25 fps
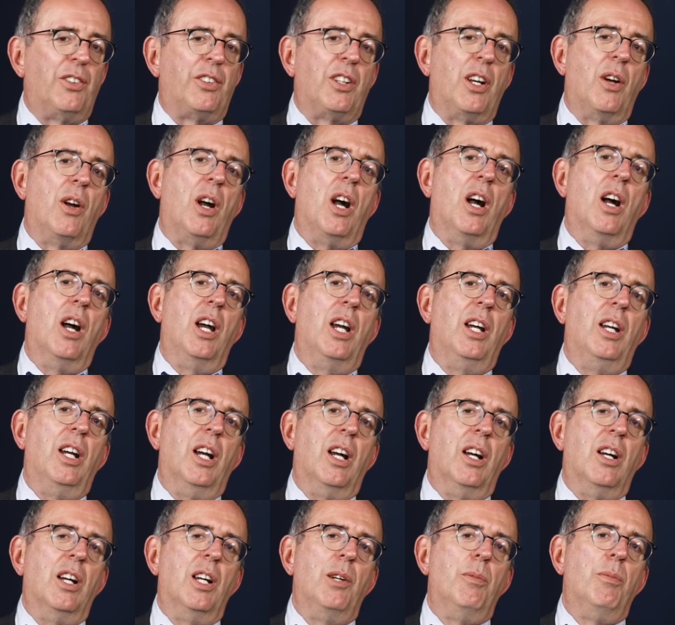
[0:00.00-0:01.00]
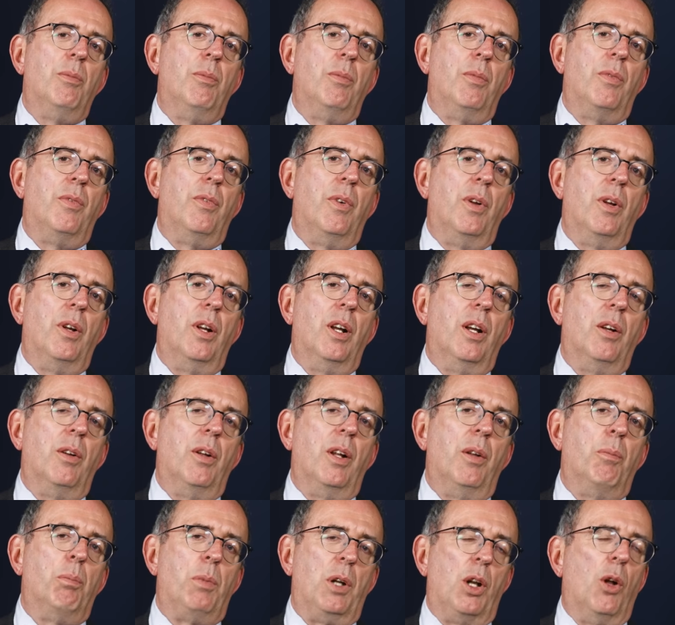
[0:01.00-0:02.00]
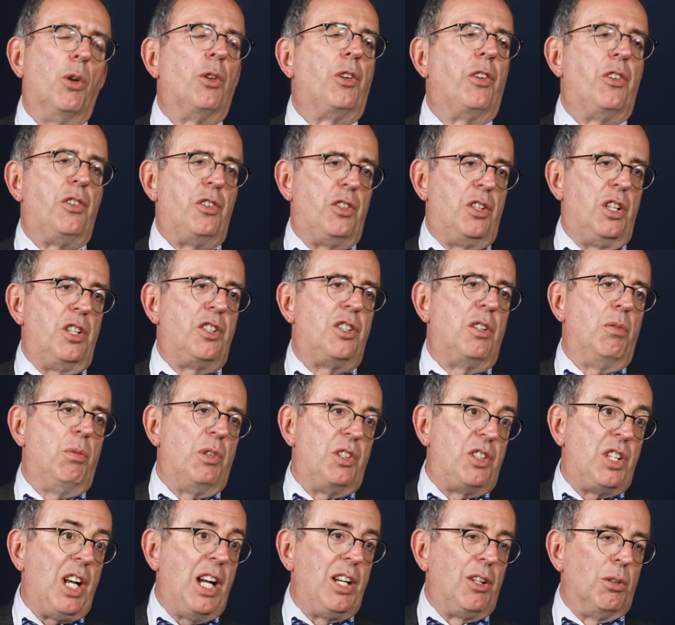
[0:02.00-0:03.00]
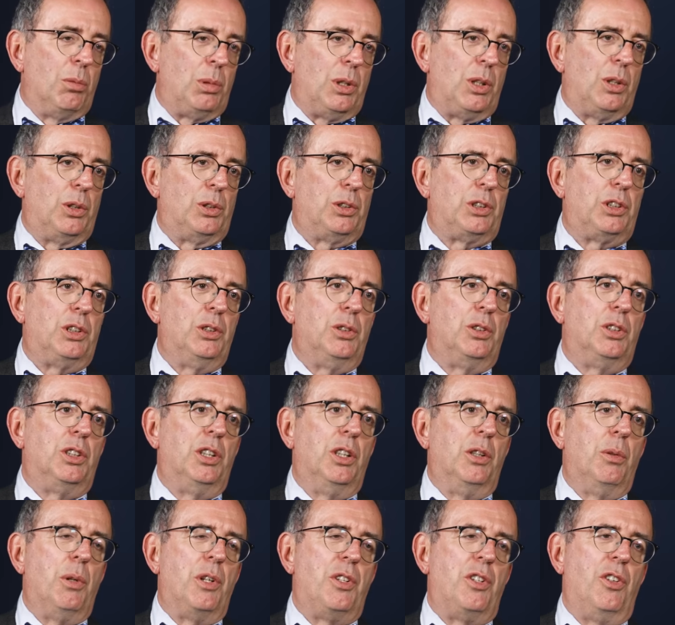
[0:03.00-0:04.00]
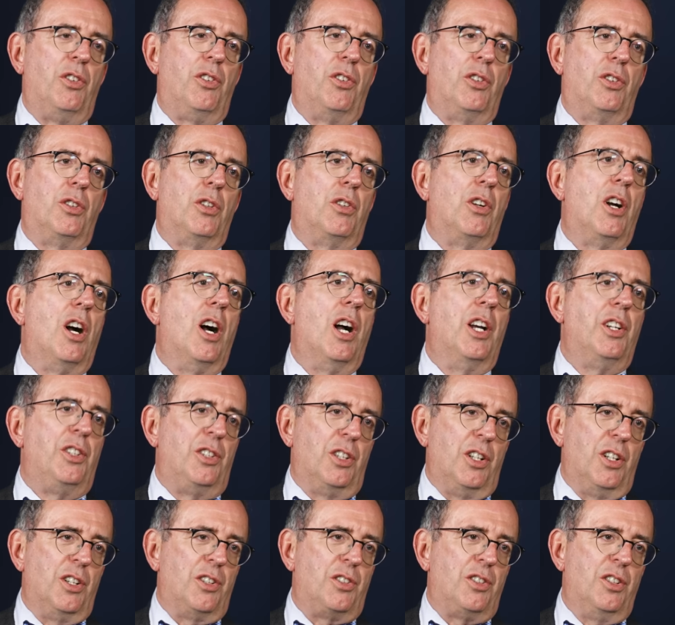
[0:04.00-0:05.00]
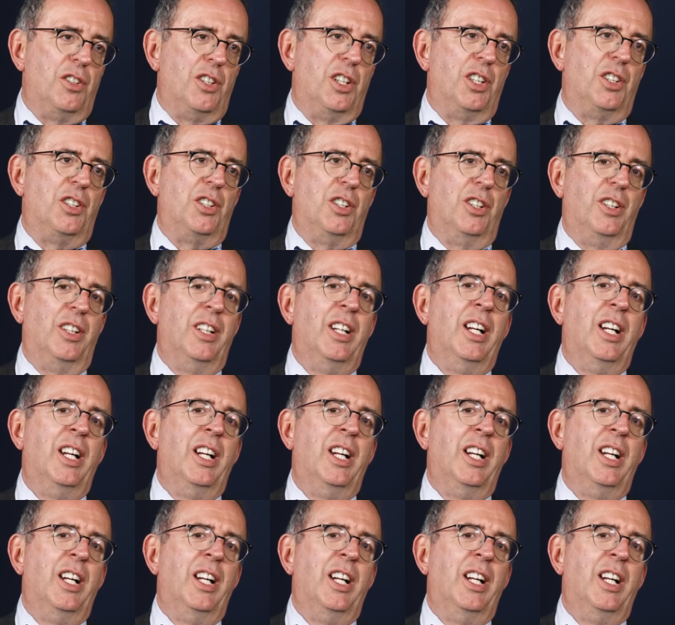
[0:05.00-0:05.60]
So I belong to the tradition which Daniel belongs to too, which is the sort of high church tradition.